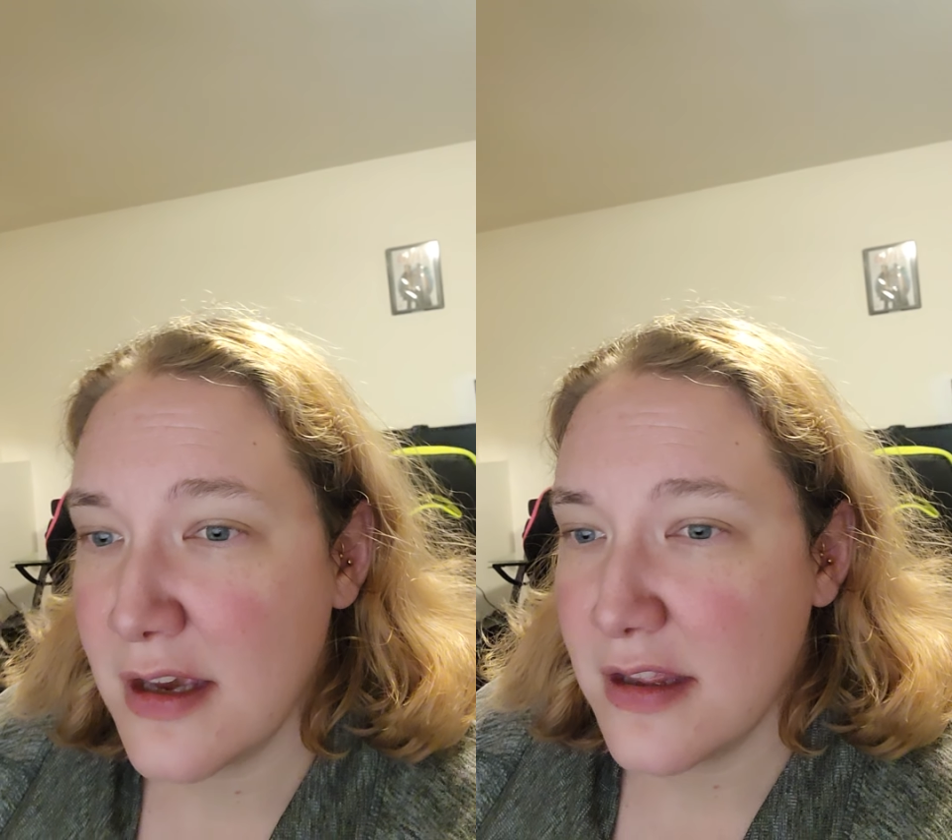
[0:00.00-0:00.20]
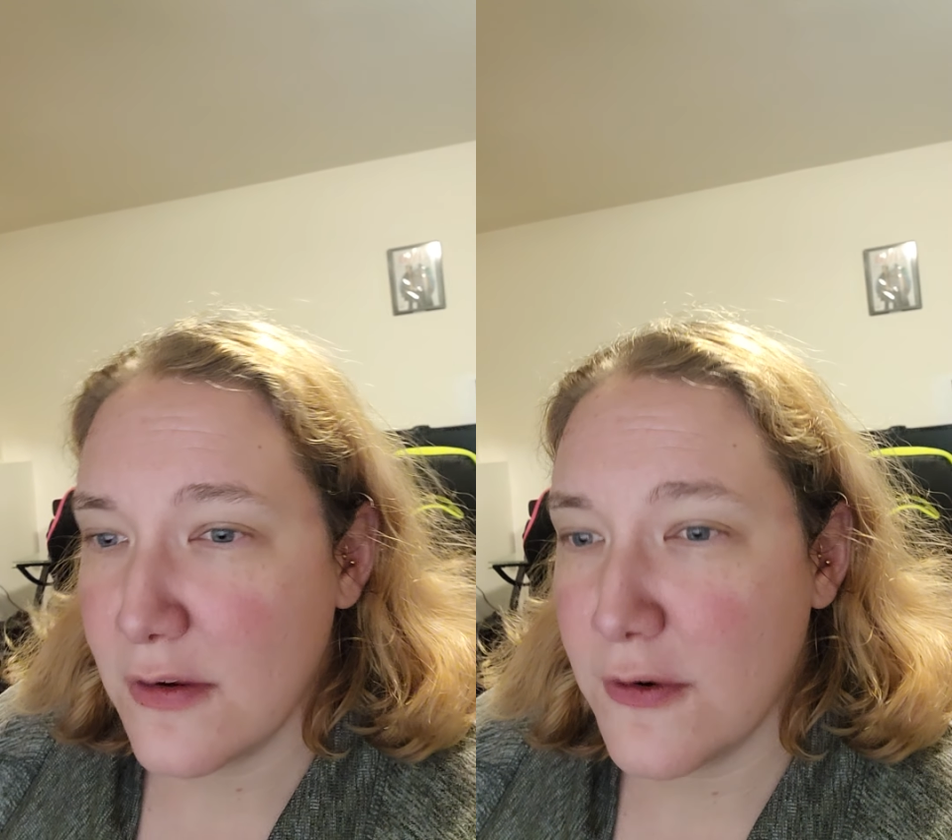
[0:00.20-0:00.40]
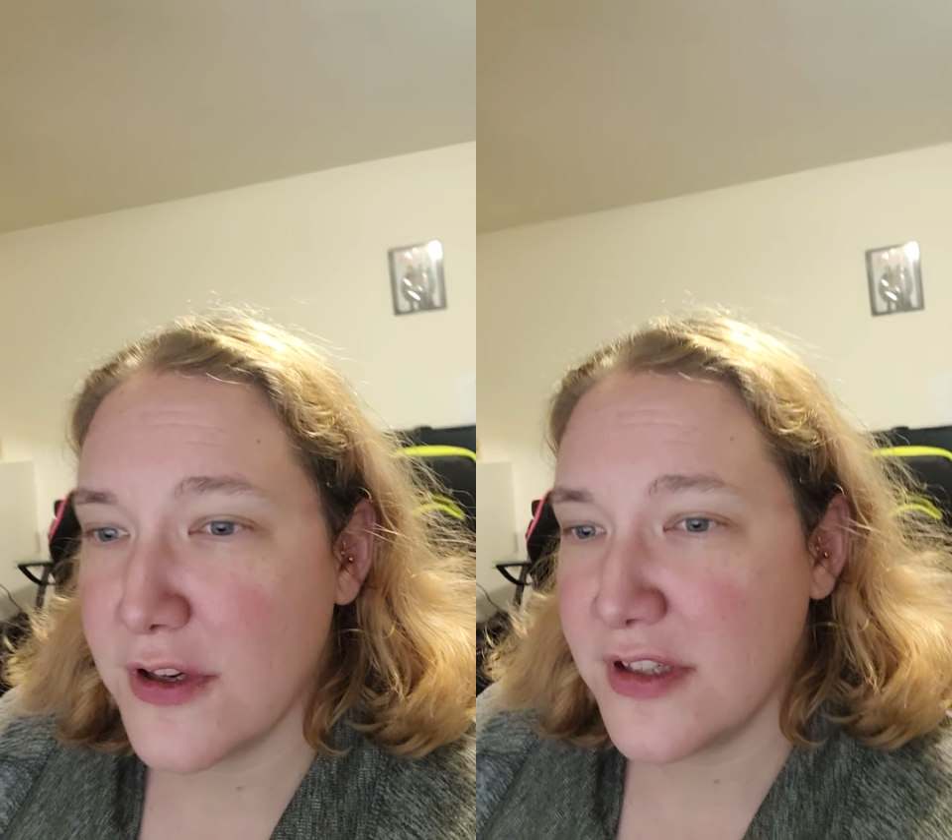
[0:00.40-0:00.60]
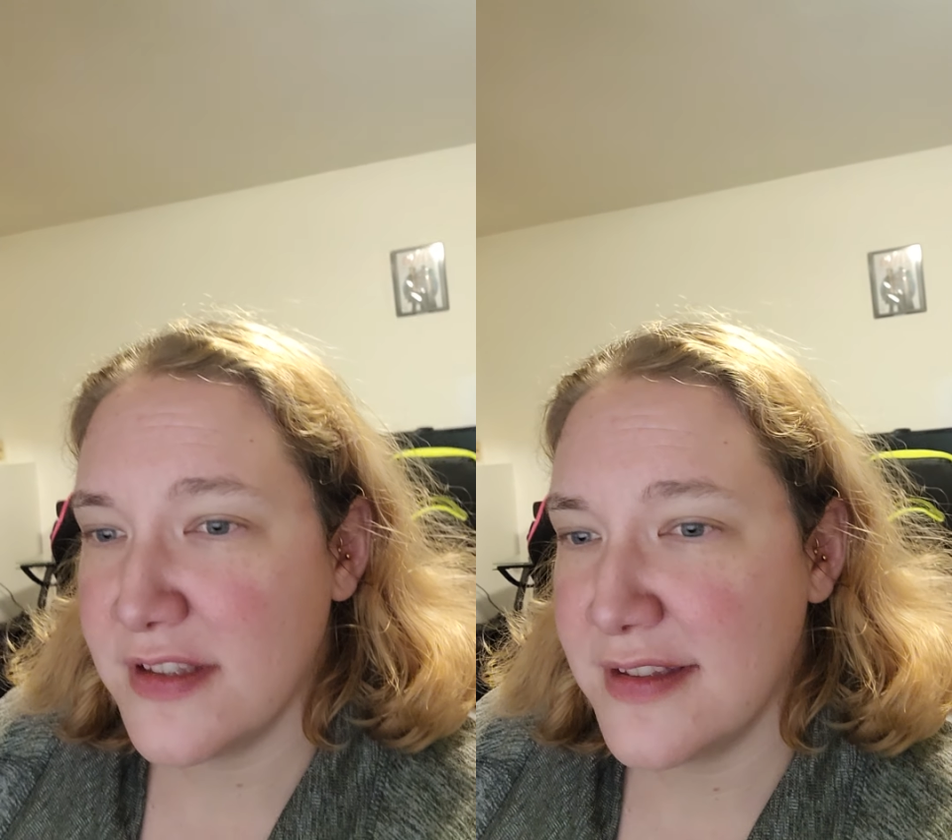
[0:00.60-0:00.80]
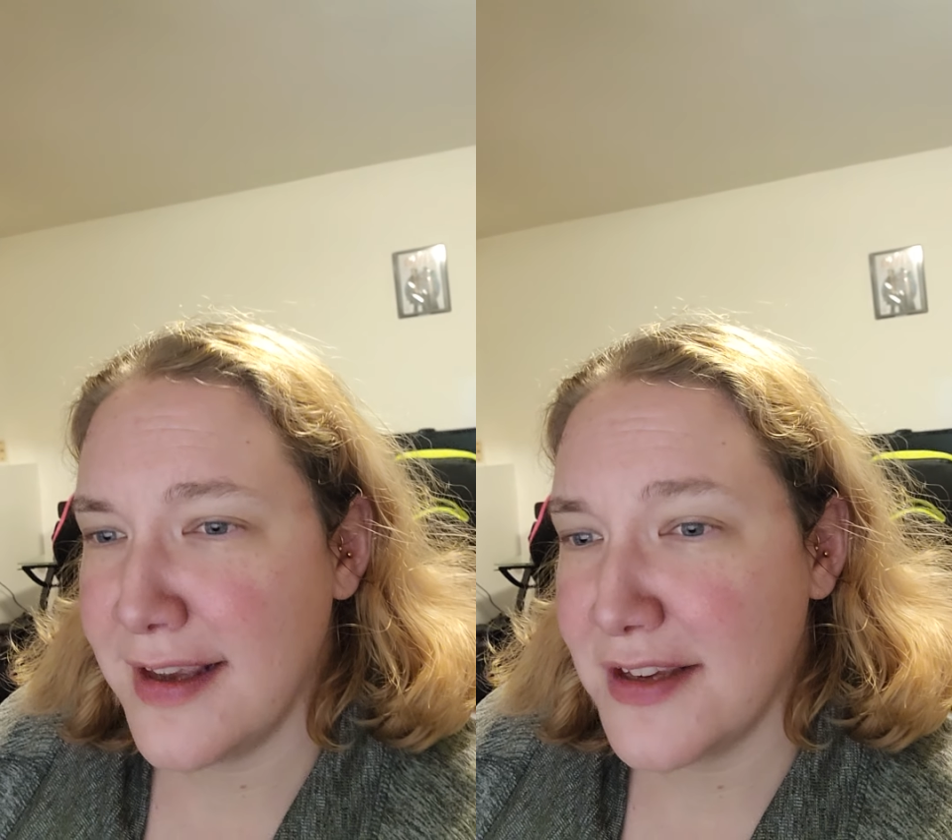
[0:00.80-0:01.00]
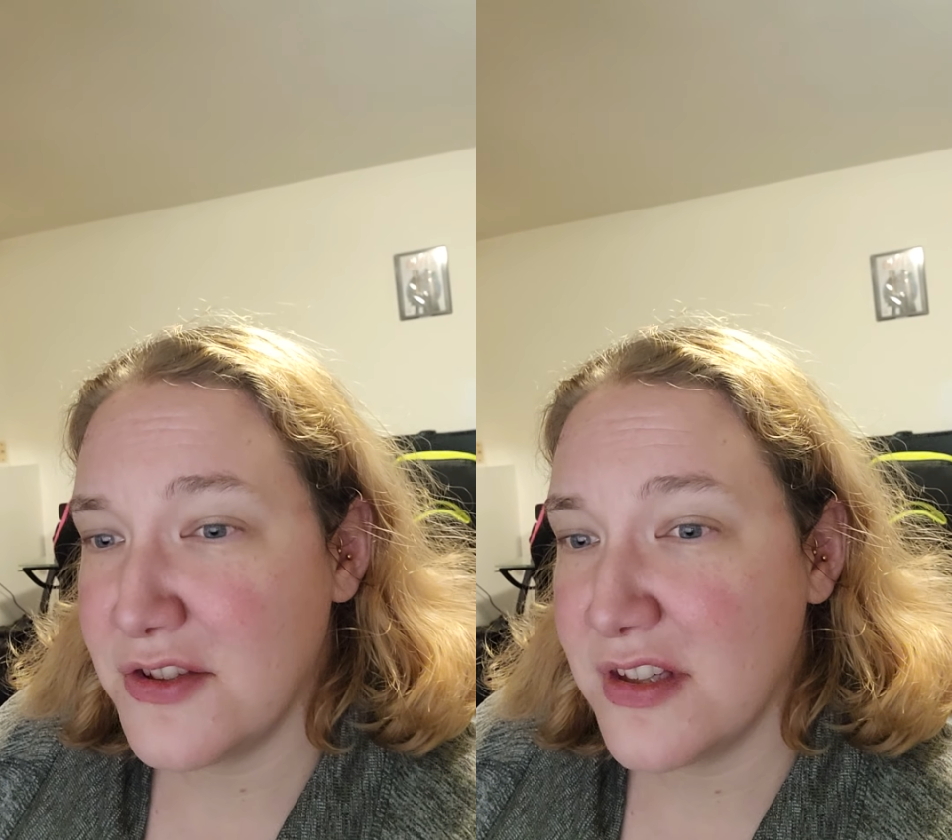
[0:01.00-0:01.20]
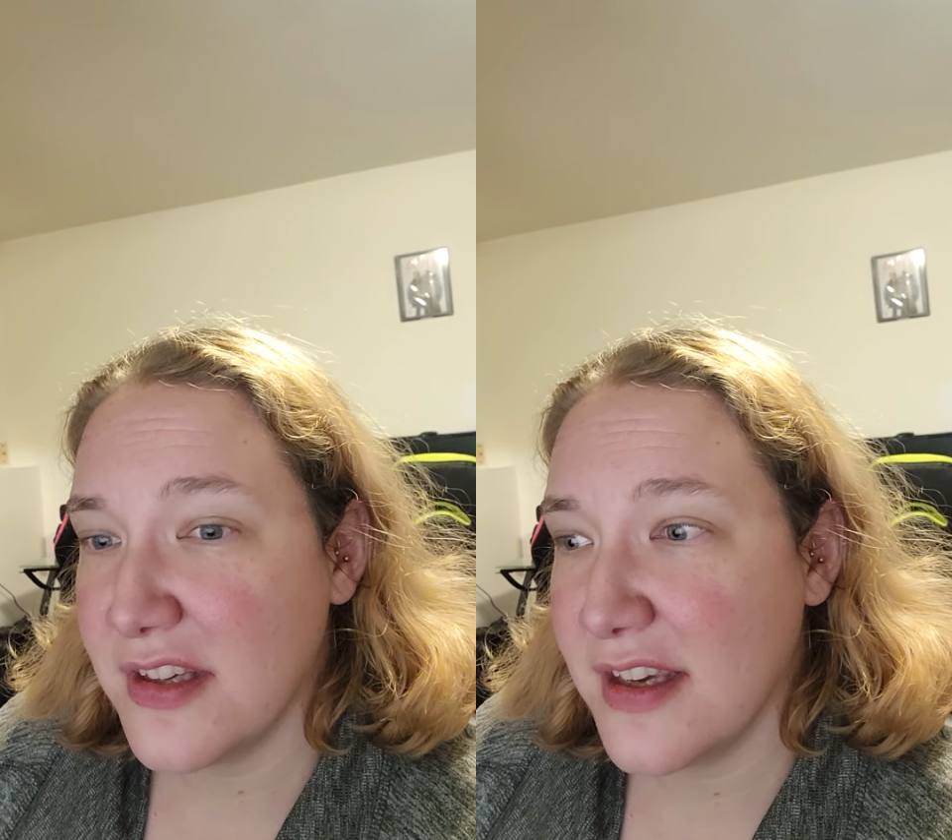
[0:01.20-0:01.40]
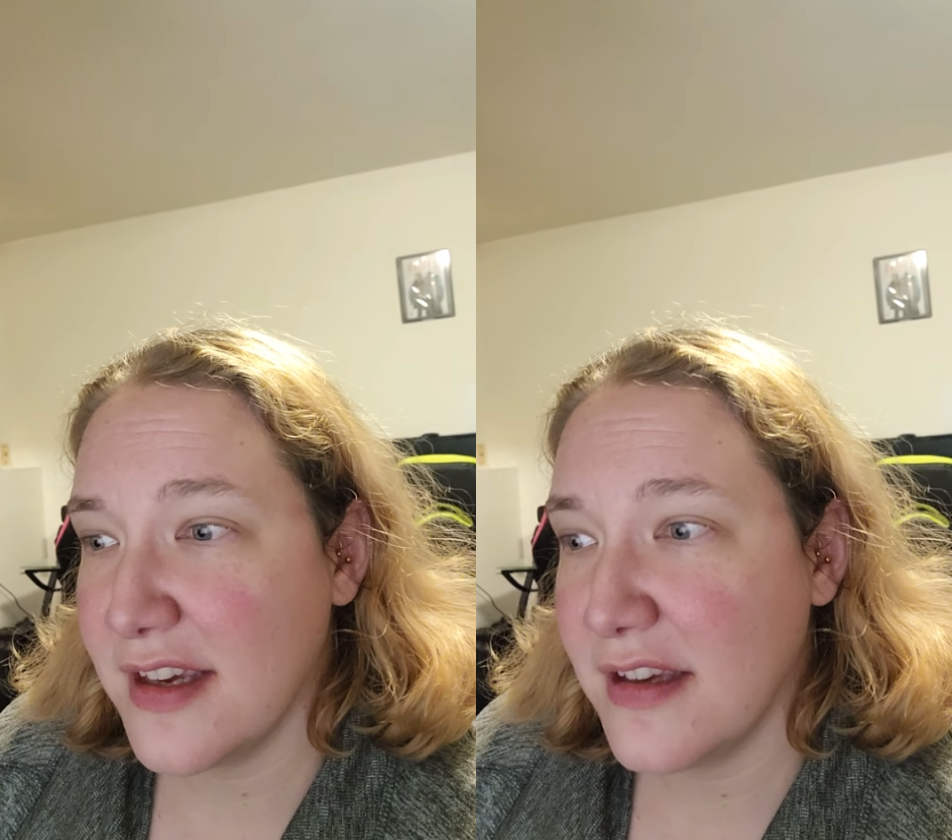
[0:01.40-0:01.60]
the organization
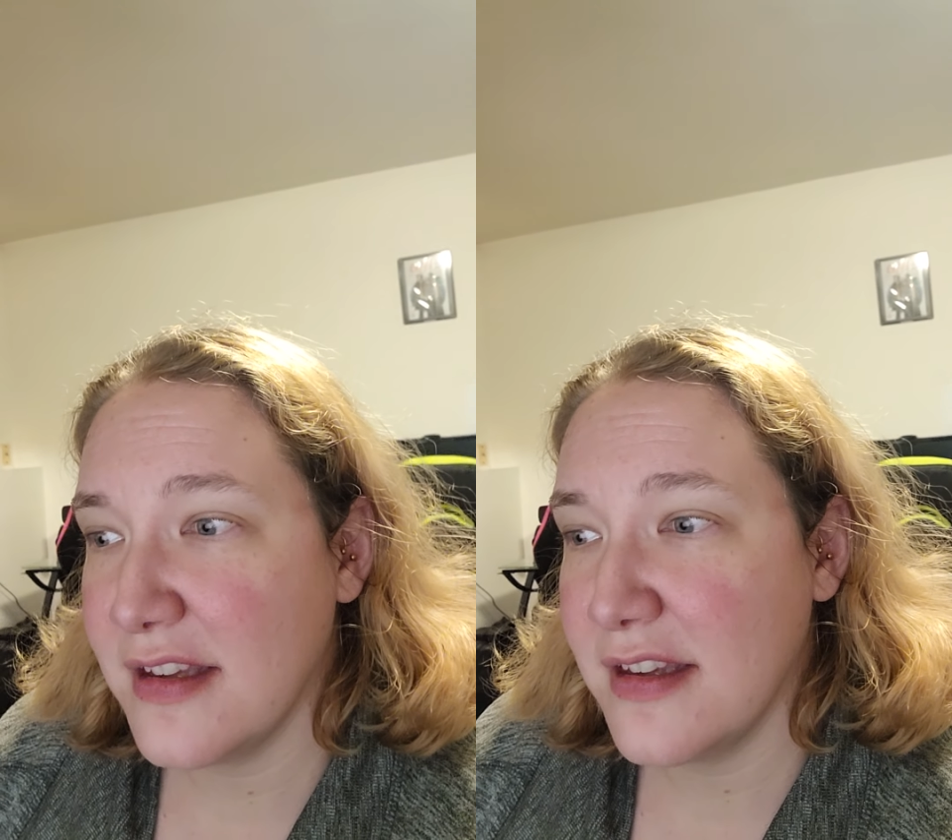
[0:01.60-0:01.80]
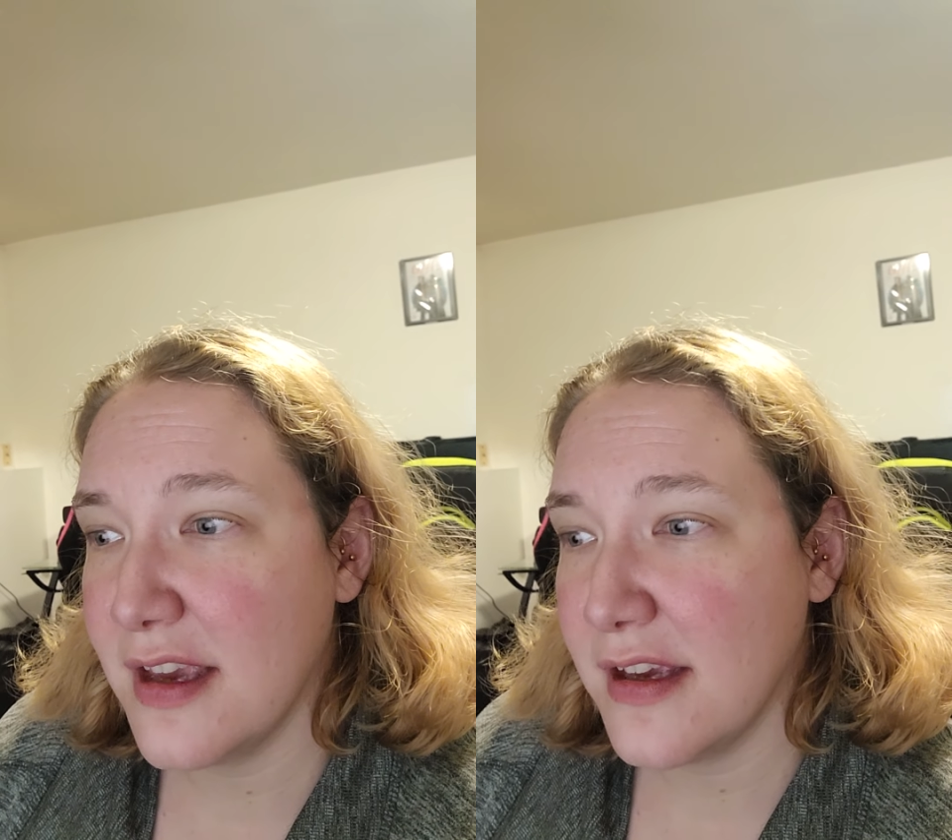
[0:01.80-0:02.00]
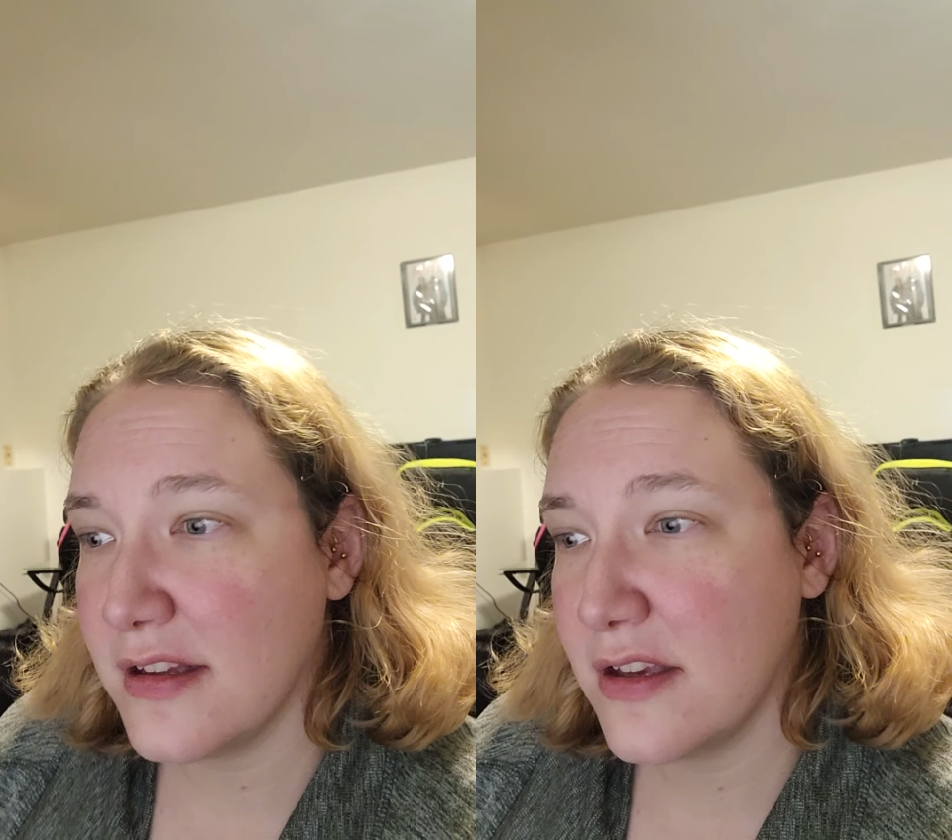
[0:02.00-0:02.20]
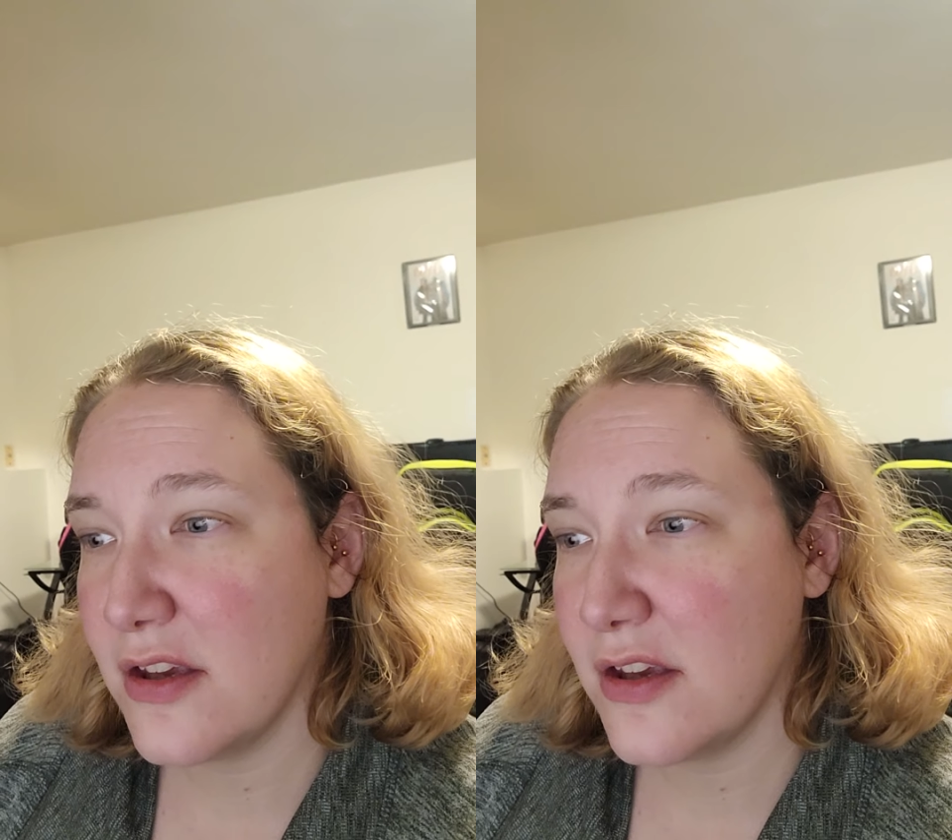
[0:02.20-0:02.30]
can conduct